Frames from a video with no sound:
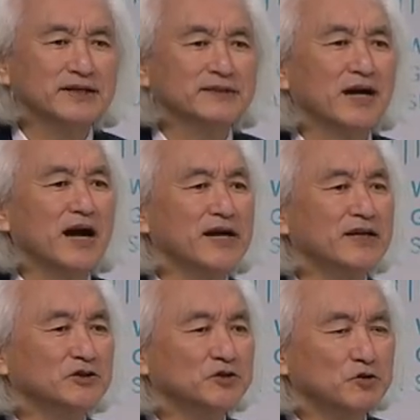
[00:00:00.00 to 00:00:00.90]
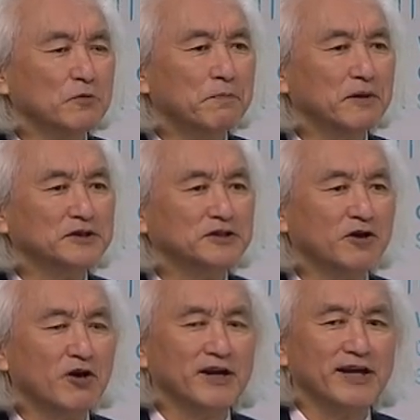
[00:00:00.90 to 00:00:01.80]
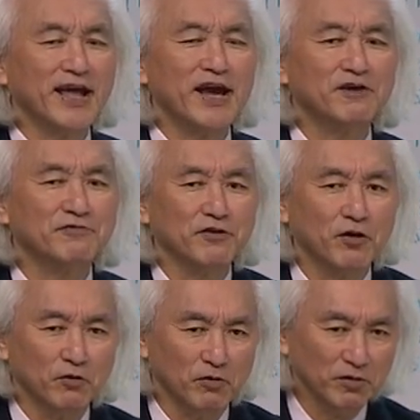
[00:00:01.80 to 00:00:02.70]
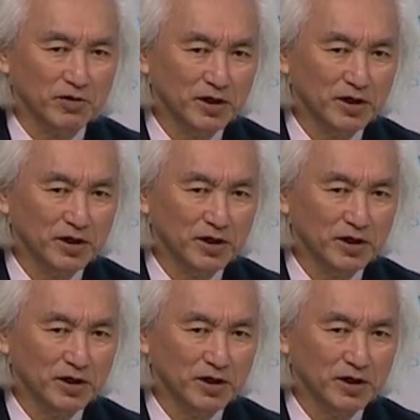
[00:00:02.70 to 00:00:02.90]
design supersonic airflow